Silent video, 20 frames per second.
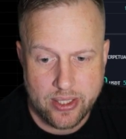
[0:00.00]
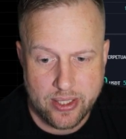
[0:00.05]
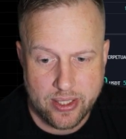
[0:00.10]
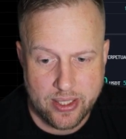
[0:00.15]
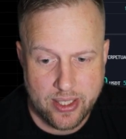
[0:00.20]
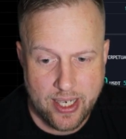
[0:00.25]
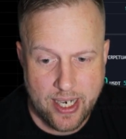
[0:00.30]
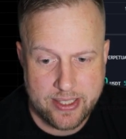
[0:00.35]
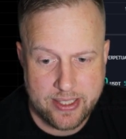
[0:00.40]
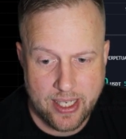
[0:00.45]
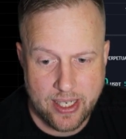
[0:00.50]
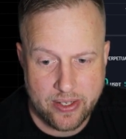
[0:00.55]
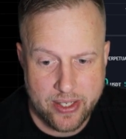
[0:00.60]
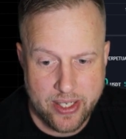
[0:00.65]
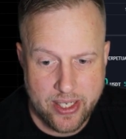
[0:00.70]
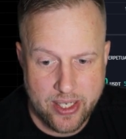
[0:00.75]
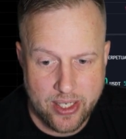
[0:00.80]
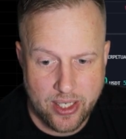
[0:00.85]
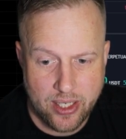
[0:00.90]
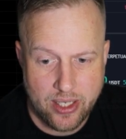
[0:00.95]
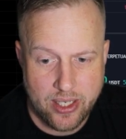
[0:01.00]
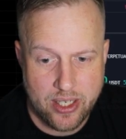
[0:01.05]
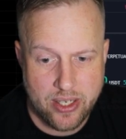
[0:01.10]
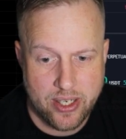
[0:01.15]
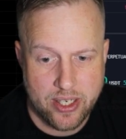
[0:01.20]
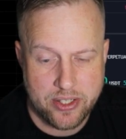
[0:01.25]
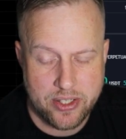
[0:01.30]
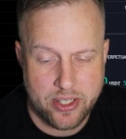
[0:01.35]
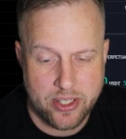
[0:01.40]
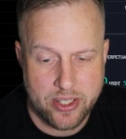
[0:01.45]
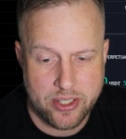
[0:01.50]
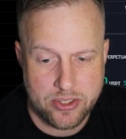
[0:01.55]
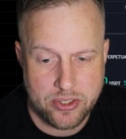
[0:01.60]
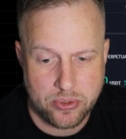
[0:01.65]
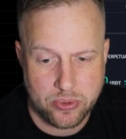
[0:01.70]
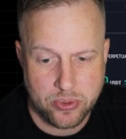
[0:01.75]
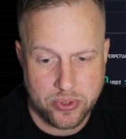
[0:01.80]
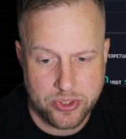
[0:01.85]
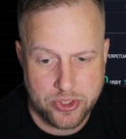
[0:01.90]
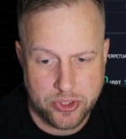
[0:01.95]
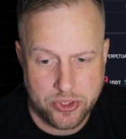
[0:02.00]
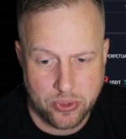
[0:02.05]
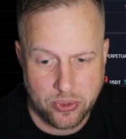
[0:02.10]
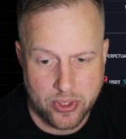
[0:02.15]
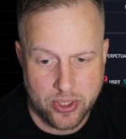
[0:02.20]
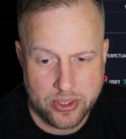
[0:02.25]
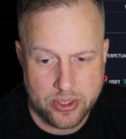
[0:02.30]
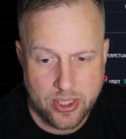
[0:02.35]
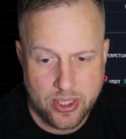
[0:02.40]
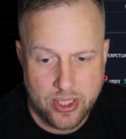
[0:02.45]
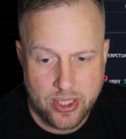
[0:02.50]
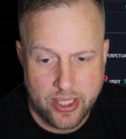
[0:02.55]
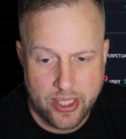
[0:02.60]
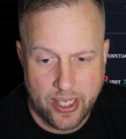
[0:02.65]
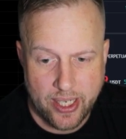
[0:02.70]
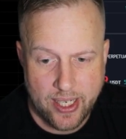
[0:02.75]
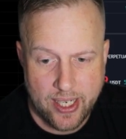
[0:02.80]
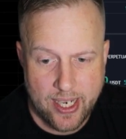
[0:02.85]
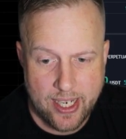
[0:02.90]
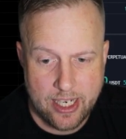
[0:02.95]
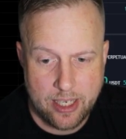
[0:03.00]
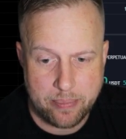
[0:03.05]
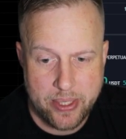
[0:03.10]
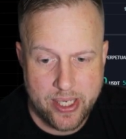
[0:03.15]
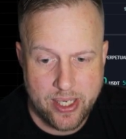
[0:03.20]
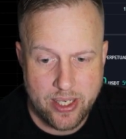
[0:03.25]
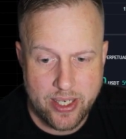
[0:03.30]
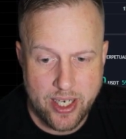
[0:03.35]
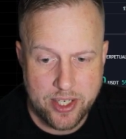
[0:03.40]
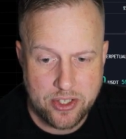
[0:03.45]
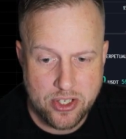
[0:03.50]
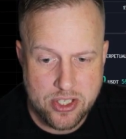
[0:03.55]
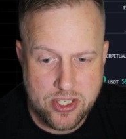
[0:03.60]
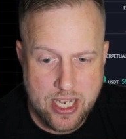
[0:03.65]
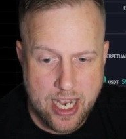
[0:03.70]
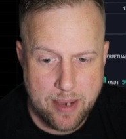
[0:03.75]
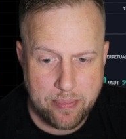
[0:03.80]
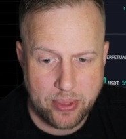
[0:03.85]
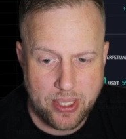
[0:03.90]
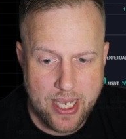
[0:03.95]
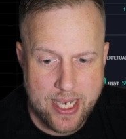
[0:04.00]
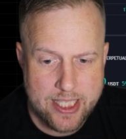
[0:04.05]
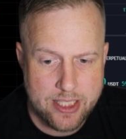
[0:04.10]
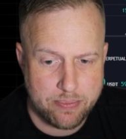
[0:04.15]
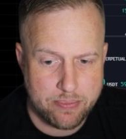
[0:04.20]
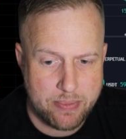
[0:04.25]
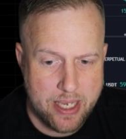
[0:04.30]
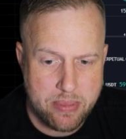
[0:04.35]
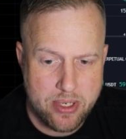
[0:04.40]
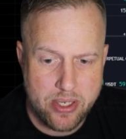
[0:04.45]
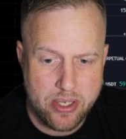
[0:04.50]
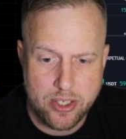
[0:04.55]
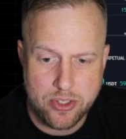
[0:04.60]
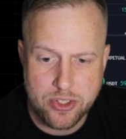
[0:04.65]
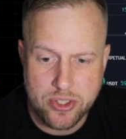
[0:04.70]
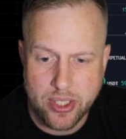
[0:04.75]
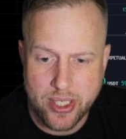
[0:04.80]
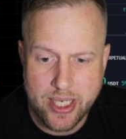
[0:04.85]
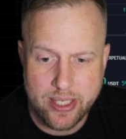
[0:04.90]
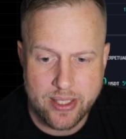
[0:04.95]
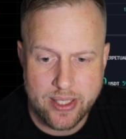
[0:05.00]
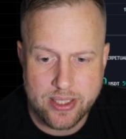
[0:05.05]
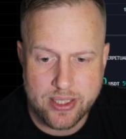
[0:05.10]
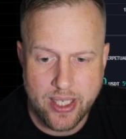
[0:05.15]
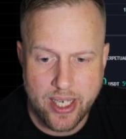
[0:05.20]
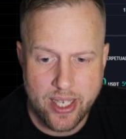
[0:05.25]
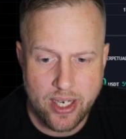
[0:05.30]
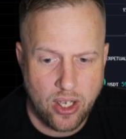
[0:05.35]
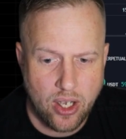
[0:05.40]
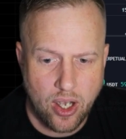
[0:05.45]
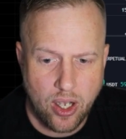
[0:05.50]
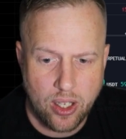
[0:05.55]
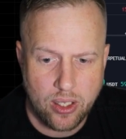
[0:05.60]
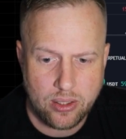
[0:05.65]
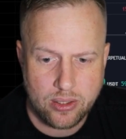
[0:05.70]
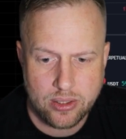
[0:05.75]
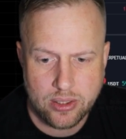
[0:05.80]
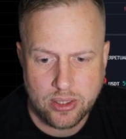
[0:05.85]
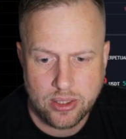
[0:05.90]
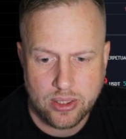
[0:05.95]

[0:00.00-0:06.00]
Got down here, you entered into a short. It got up here, hit your stop loss, maybe you didn't trade this at all.